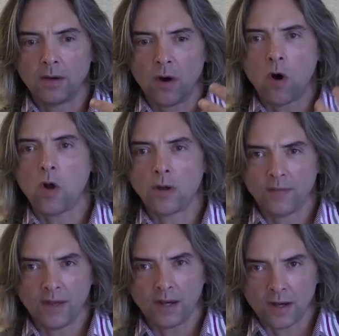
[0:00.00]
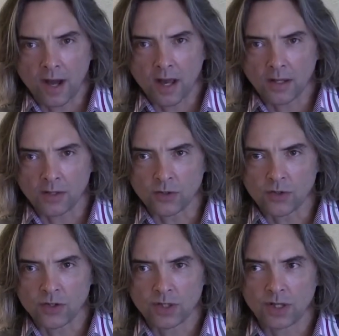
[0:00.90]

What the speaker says: all of that knowledge